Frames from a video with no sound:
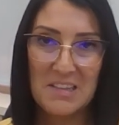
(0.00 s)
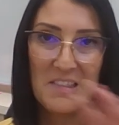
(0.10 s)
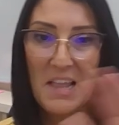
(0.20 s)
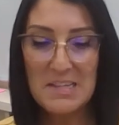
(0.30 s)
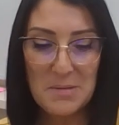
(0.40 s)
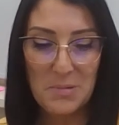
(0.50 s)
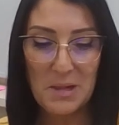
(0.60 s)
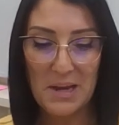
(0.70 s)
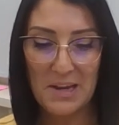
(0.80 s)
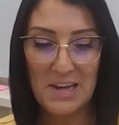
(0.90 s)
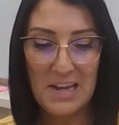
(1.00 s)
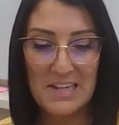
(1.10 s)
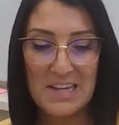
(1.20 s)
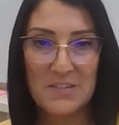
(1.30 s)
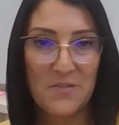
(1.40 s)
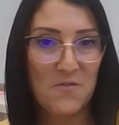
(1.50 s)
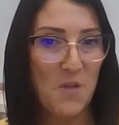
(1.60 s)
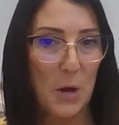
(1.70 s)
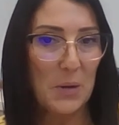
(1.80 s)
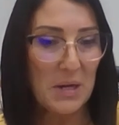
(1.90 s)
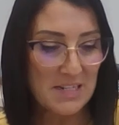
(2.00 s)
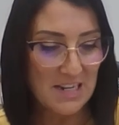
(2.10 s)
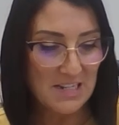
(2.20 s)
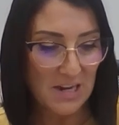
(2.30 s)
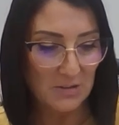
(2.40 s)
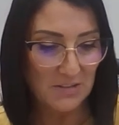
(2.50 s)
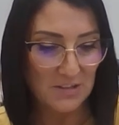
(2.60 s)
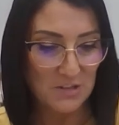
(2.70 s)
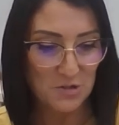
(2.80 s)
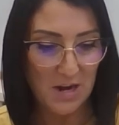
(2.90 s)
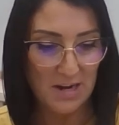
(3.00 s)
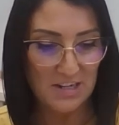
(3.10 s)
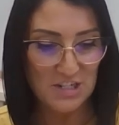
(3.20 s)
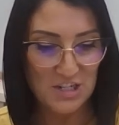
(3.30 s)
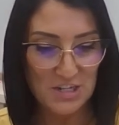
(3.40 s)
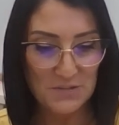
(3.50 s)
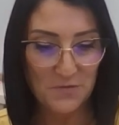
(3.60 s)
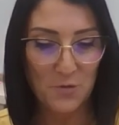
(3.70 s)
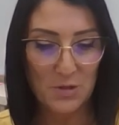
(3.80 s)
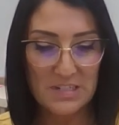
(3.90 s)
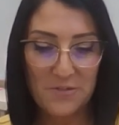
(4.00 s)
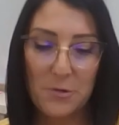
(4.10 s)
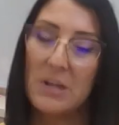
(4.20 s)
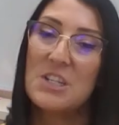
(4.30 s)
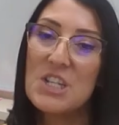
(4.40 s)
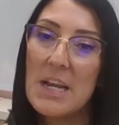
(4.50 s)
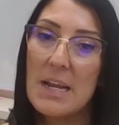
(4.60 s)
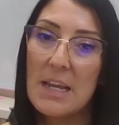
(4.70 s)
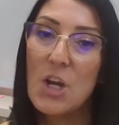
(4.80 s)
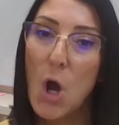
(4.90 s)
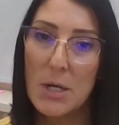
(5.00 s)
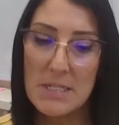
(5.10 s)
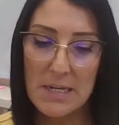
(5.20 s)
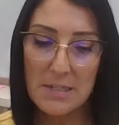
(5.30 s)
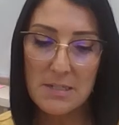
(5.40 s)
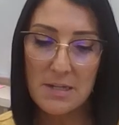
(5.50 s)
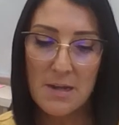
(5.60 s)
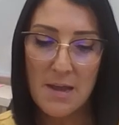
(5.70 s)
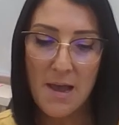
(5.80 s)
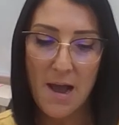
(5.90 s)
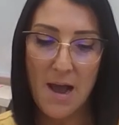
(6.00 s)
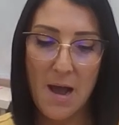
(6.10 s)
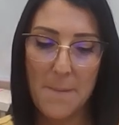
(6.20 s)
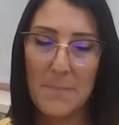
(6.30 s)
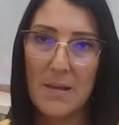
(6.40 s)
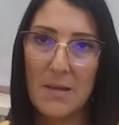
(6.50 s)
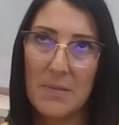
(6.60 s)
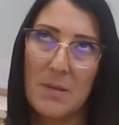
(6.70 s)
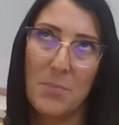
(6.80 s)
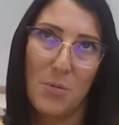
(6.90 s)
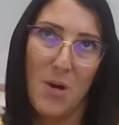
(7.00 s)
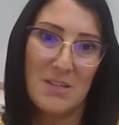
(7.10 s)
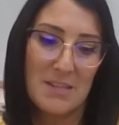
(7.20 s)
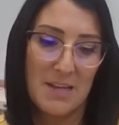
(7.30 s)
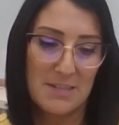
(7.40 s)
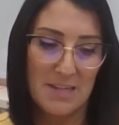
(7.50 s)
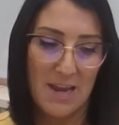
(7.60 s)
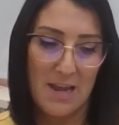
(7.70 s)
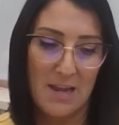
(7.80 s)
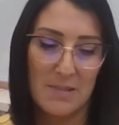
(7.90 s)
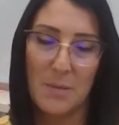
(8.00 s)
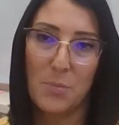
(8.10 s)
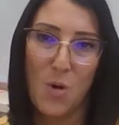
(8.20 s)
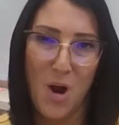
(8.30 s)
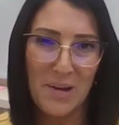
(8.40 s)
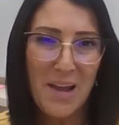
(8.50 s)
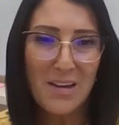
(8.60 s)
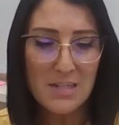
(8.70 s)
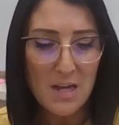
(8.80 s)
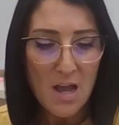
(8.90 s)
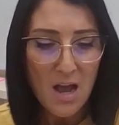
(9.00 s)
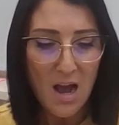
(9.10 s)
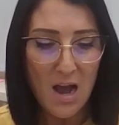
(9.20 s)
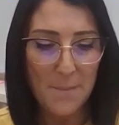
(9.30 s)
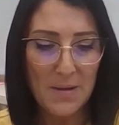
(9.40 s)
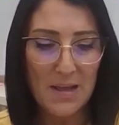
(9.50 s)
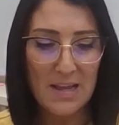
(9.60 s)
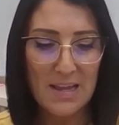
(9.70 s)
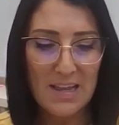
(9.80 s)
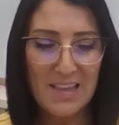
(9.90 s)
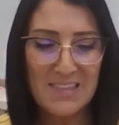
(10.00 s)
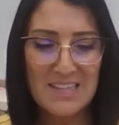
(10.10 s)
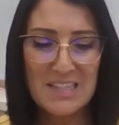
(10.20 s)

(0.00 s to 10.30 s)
lesson plan is very detailed in the strategies for differentiating content, the process, and the product. This